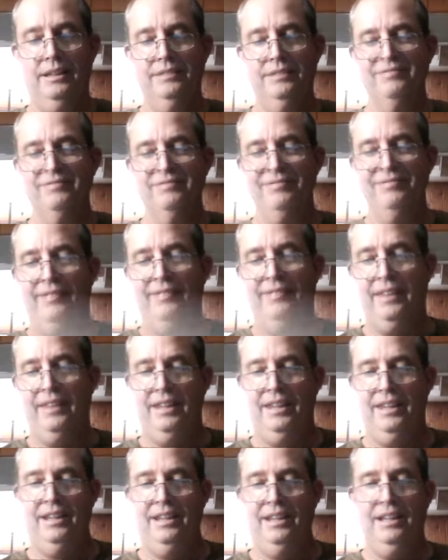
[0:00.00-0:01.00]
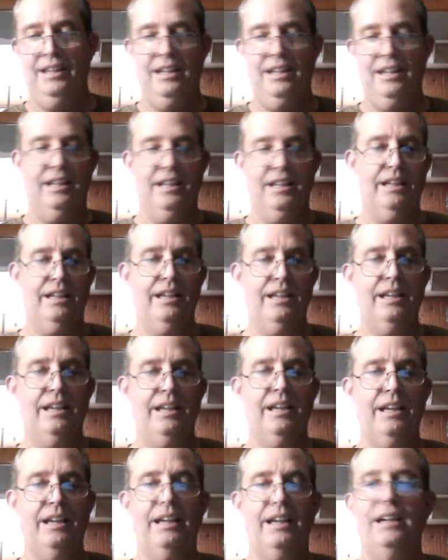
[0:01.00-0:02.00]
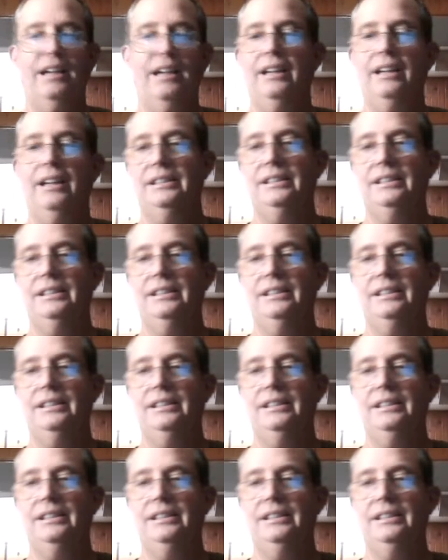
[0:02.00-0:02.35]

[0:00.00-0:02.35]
No one is speaking in this clip.